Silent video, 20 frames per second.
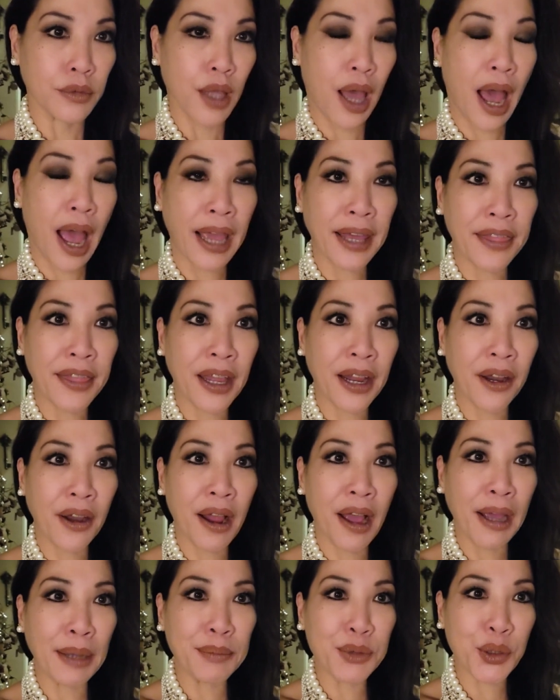Hi
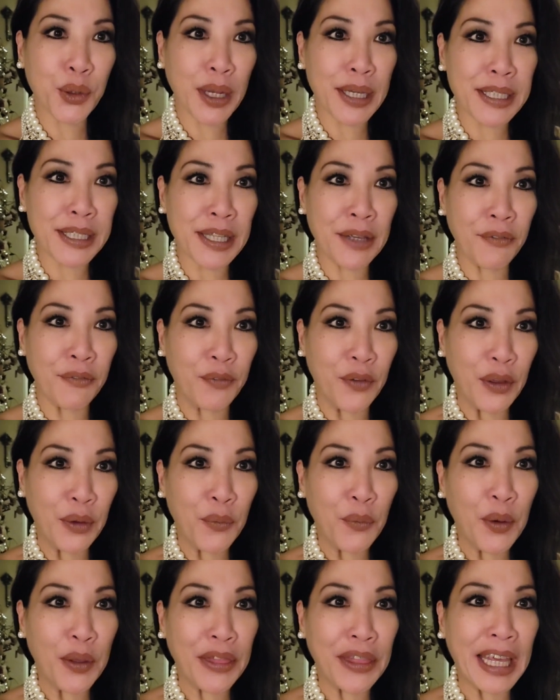there, I'm Tracy
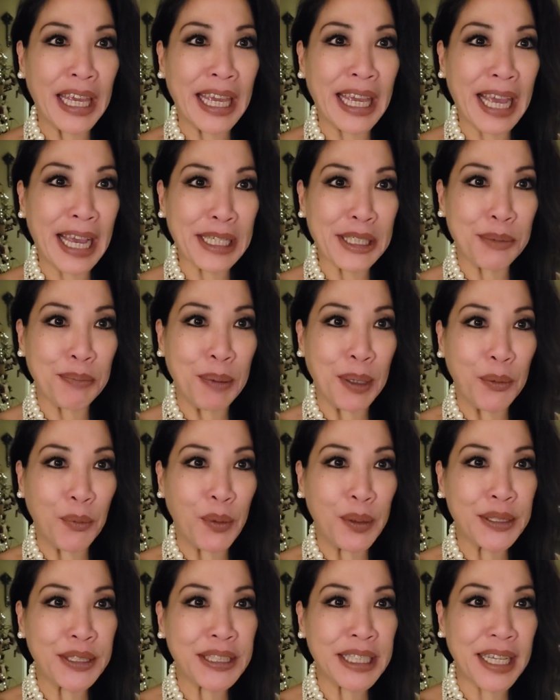Fig with eXp
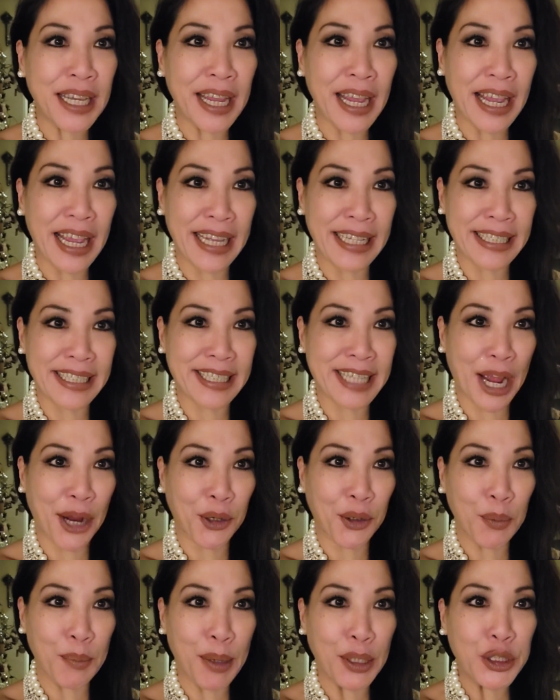Realty in
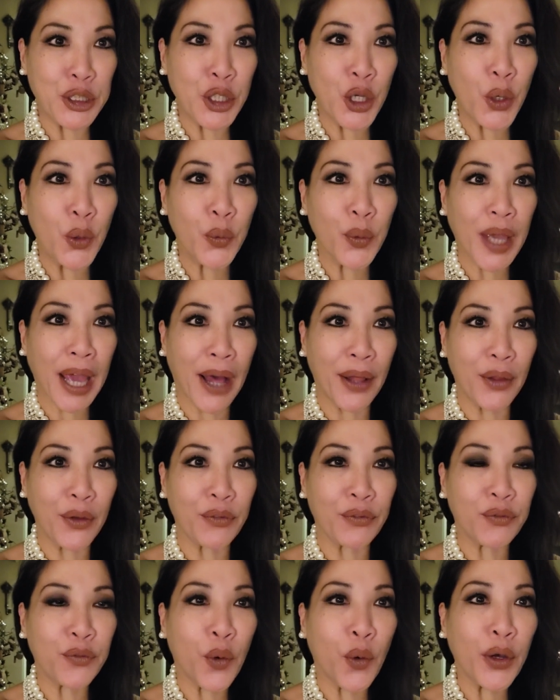Sacramento,
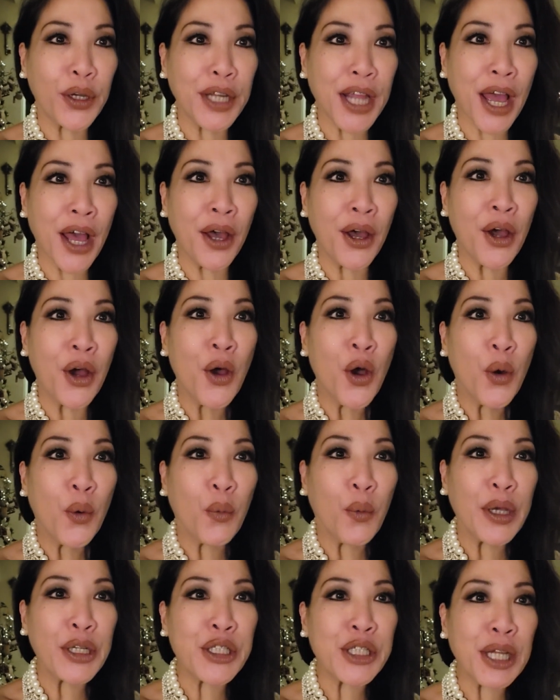California,
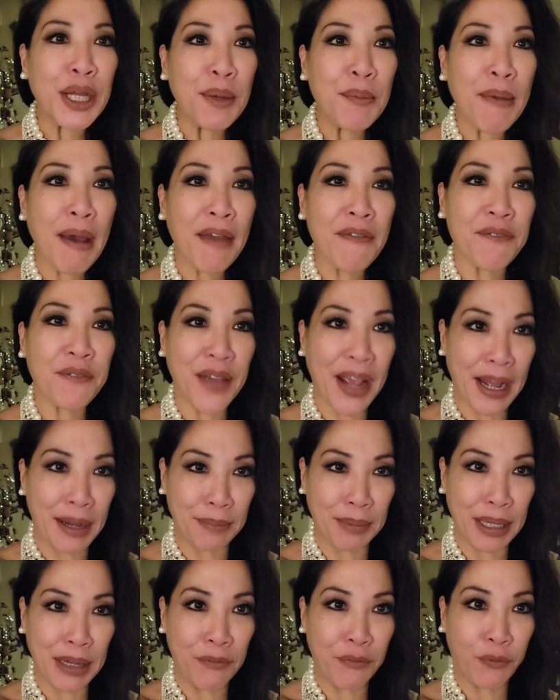wishing my
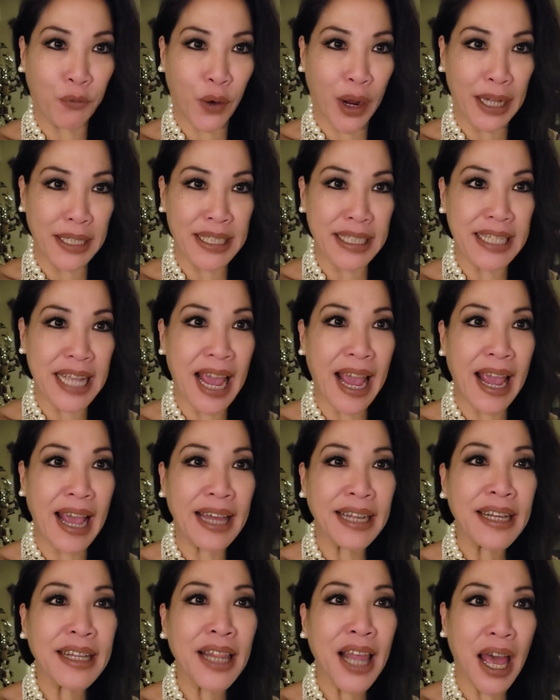family, friends,
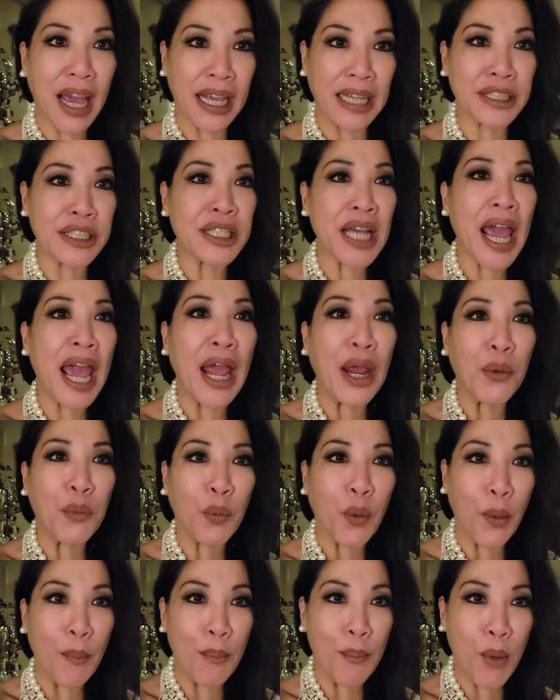and clients a
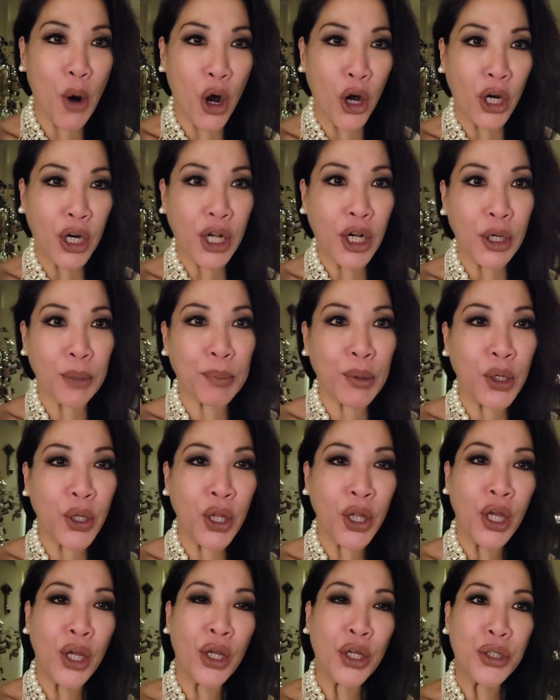
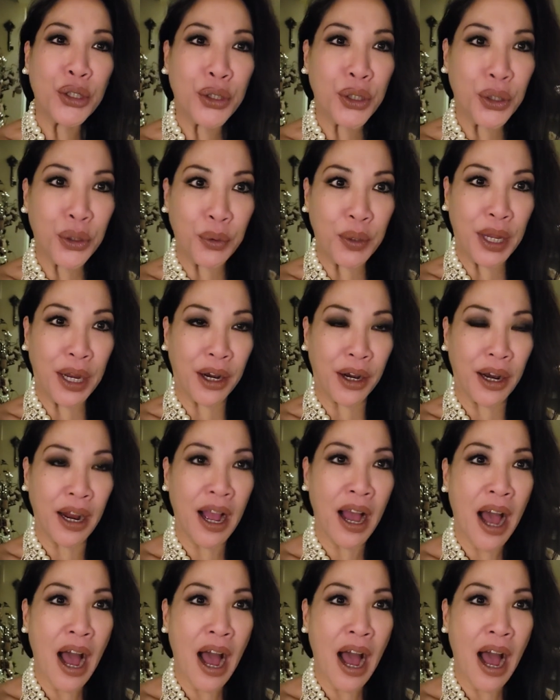remarkable new year.